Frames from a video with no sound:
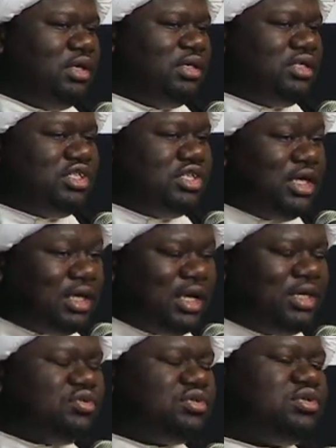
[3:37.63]
to shake
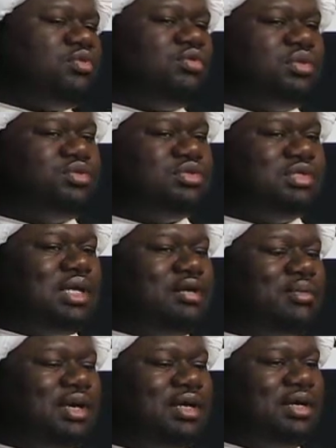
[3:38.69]
hands with someone who's not
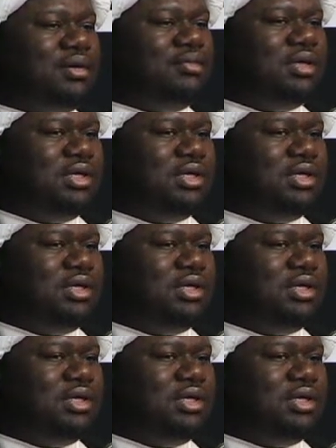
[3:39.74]
mahram,